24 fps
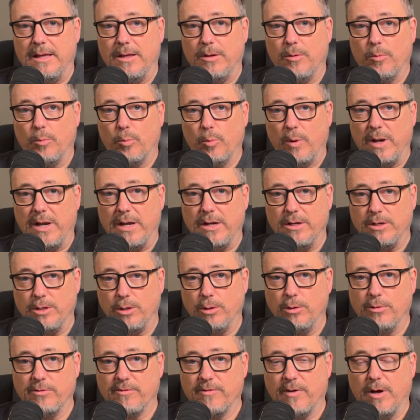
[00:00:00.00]
where do
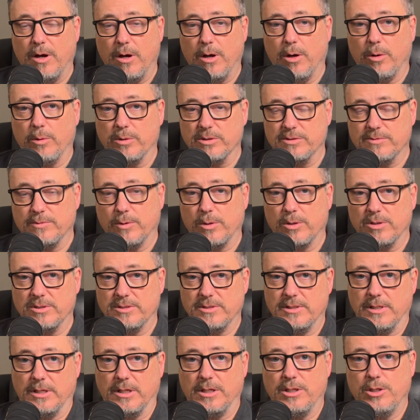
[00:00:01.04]
you fall as far as
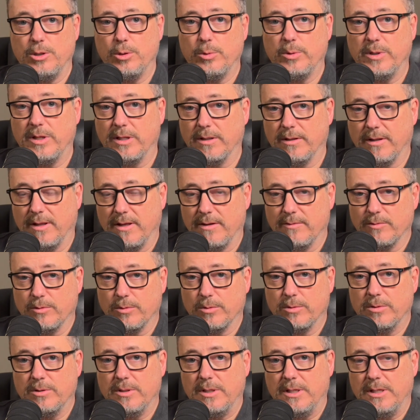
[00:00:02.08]
the acuity
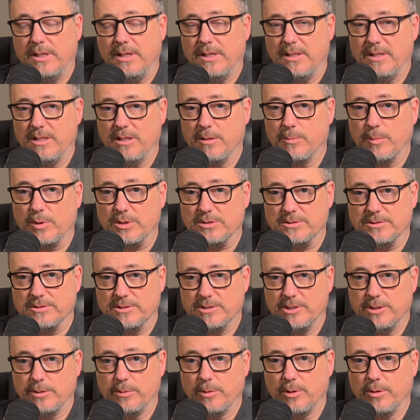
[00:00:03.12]
level in the
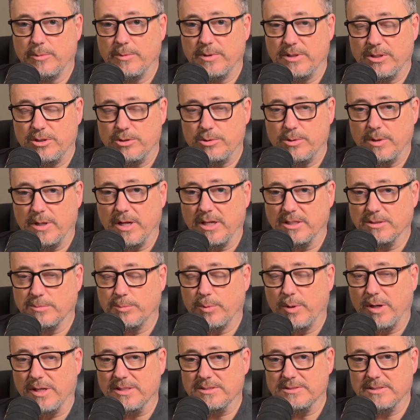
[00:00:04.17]
emergency room in the triage
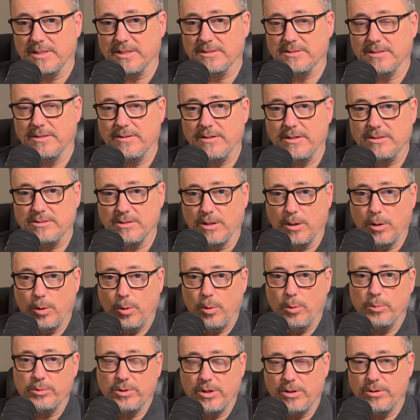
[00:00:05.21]
process? And there's a
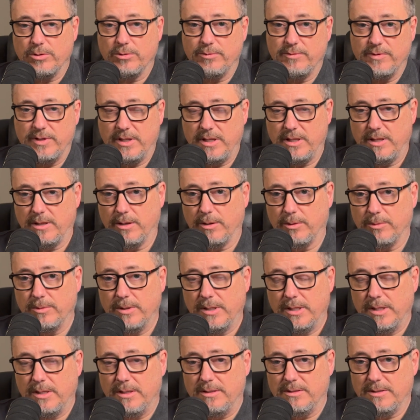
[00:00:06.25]
whole nother video
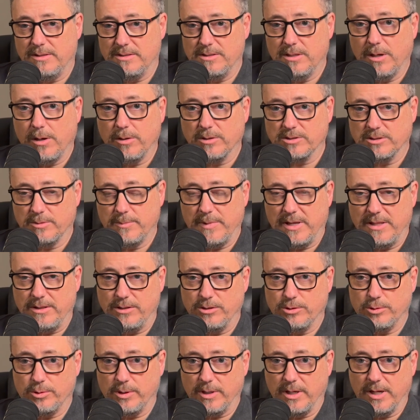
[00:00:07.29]
that talks about the
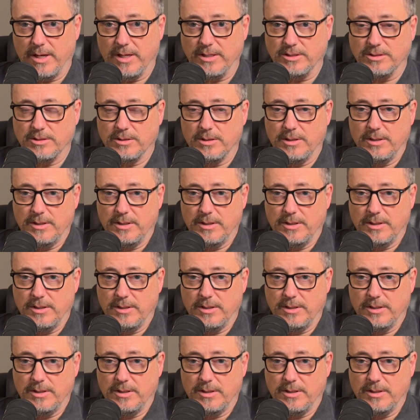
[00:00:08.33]
triage